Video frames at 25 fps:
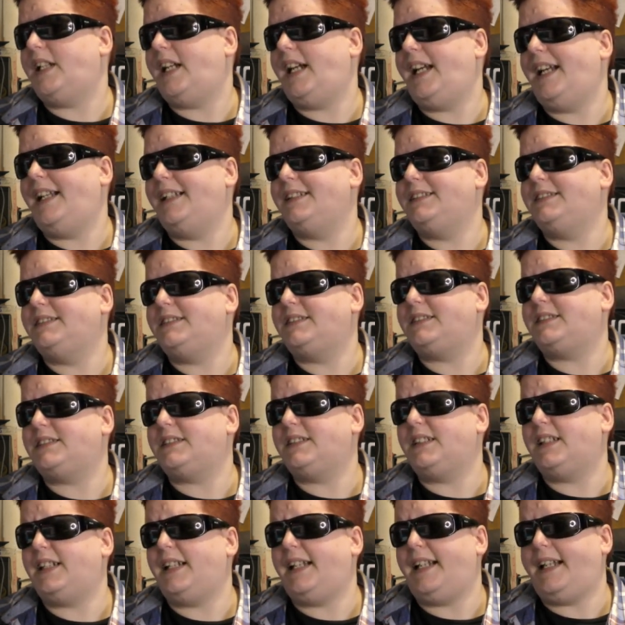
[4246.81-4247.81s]
and
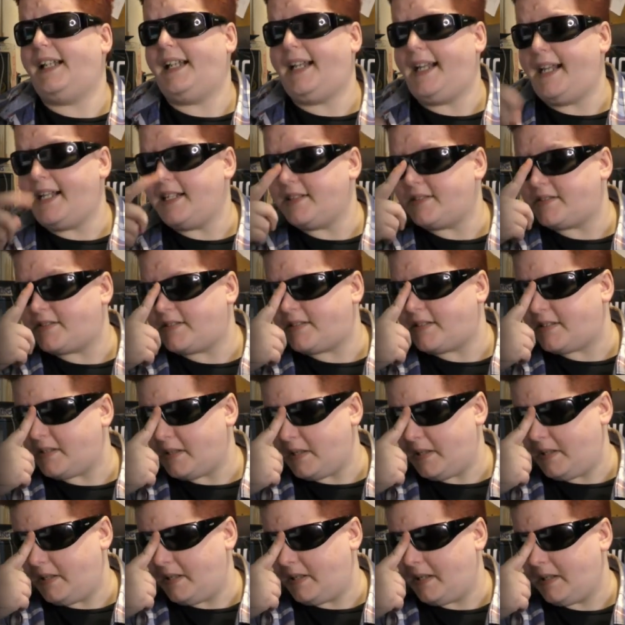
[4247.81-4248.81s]
it's,
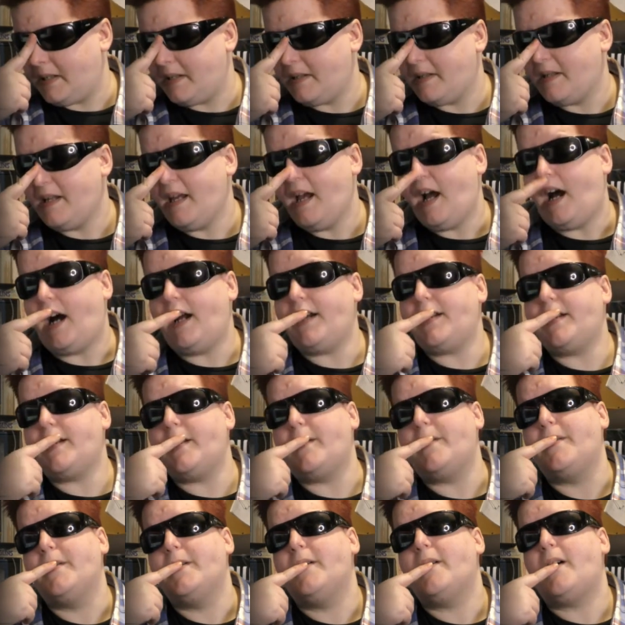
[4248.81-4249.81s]
I don't
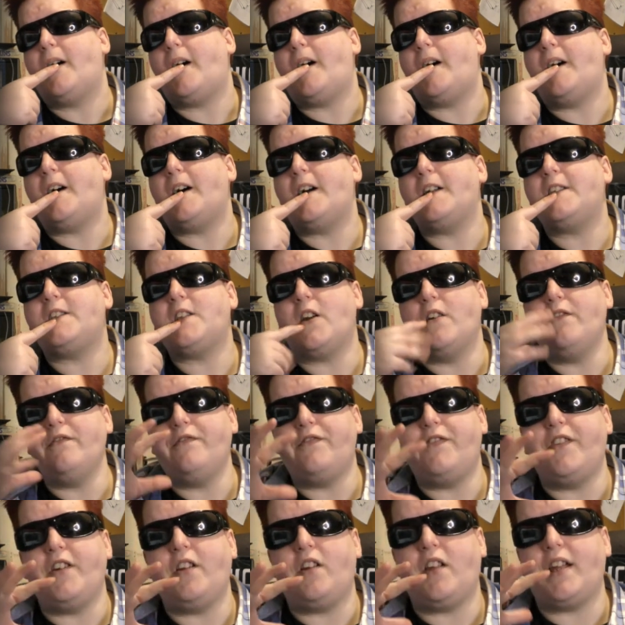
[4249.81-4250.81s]
know. I don't
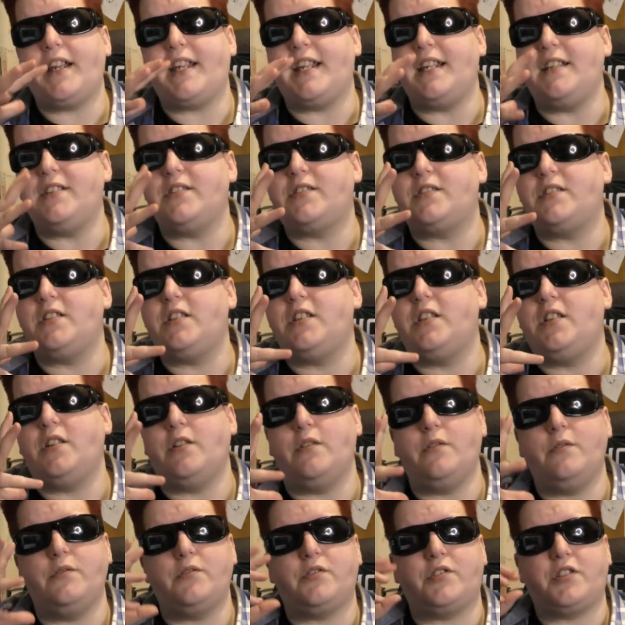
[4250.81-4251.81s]
feel like he's
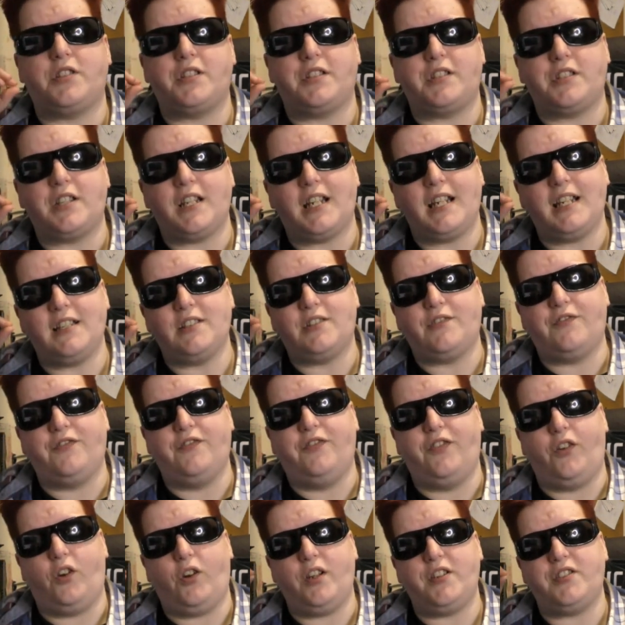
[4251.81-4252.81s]
used to his
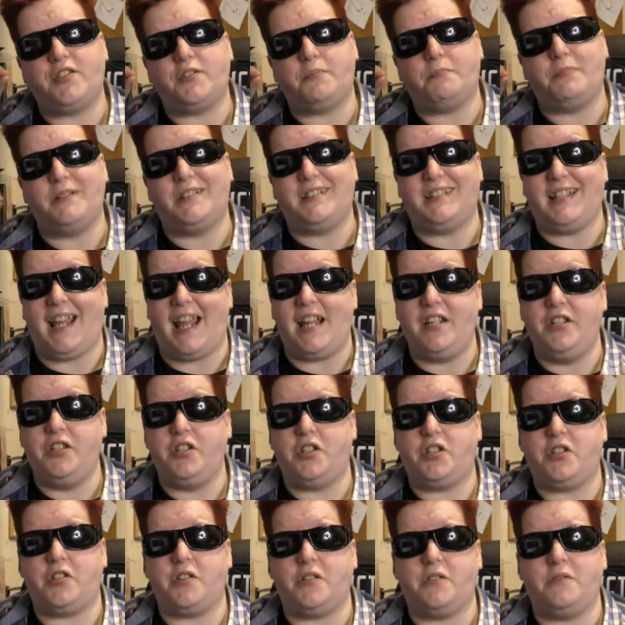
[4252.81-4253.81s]
fullest
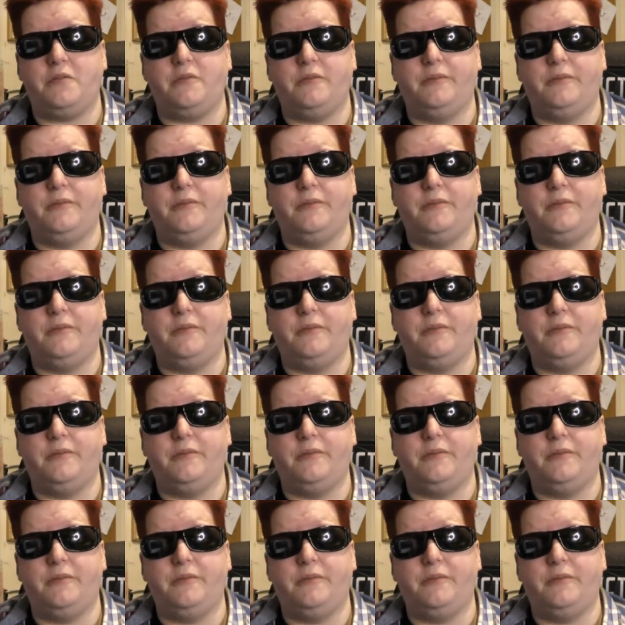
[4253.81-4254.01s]
potential.